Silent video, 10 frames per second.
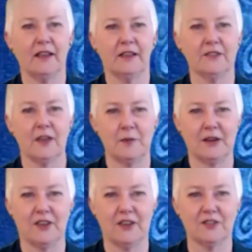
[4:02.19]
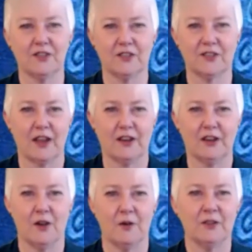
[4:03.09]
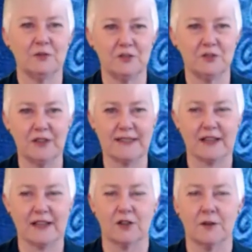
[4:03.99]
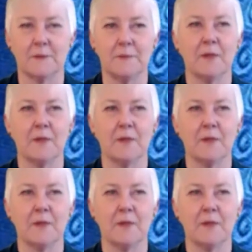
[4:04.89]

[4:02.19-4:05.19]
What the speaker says: Insight Meditation Society going, the retreat center,